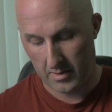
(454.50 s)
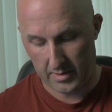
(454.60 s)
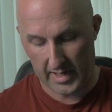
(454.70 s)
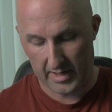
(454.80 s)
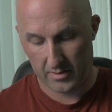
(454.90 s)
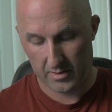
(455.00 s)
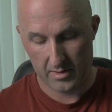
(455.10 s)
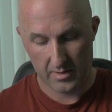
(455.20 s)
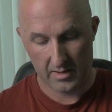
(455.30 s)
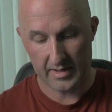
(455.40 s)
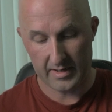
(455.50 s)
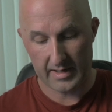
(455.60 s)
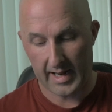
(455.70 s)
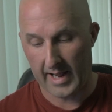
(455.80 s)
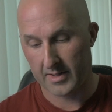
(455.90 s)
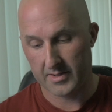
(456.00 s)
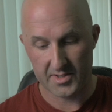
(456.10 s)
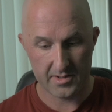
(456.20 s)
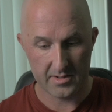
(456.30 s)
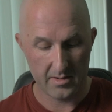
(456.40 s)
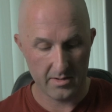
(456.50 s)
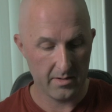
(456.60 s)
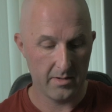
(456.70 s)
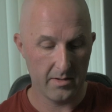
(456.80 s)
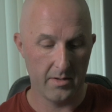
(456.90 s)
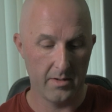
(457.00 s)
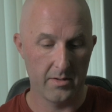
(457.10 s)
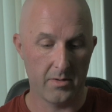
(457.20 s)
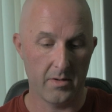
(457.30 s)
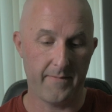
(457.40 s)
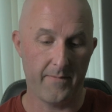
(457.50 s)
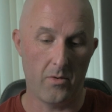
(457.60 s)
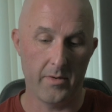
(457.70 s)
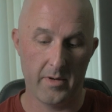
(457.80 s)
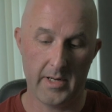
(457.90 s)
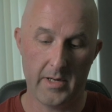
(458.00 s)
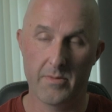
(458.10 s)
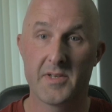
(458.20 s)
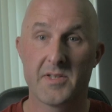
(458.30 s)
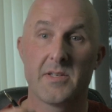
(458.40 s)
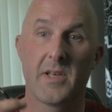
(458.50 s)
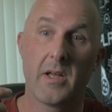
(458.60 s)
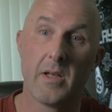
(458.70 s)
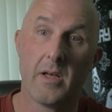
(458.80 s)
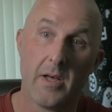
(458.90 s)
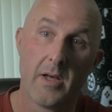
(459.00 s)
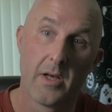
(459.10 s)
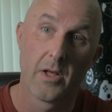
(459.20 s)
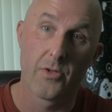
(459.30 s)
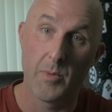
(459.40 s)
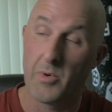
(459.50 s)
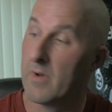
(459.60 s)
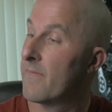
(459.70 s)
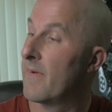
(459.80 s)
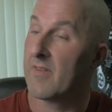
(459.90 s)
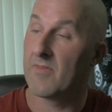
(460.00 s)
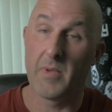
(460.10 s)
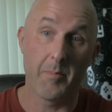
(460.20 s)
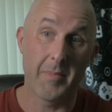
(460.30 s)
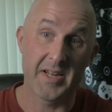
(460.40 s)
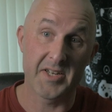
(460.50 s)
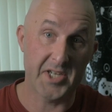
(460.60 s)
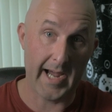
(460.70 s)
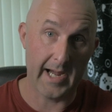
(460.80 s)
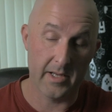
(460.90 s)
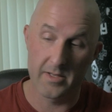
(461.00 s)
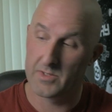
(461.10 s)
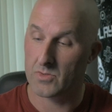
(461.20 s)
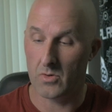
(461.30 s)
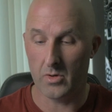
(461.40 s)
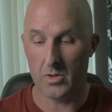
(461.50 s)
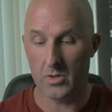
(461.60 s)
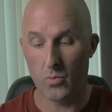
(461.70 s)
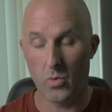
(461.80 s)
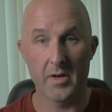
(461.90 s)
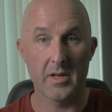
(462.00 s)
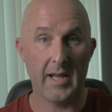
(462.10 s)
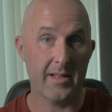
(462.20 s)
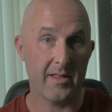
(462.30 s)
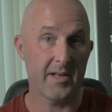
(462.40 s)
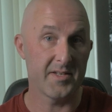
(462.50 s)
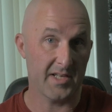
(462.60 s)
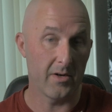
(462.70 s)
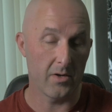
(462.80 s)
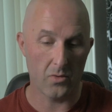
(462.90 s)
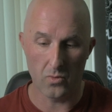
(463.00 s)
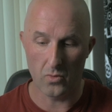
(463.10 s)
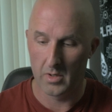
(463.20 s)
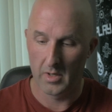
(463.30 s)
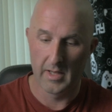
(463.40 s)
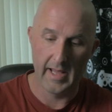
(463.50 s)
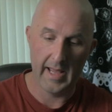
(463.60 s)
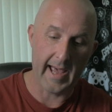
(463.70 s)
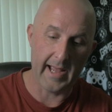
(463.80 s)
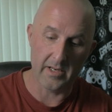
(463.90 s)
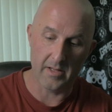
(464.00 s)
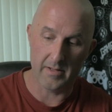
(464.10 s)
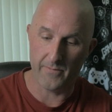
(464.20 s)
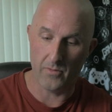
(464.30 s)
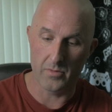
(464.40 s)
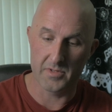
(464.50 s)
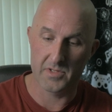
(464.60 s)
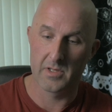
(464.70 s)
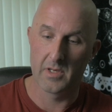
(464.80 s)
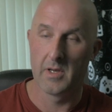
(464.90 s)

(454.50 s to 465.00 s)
that connects to the phone. Now this is a 3.5mm jack, so you won't get this into any of the phones.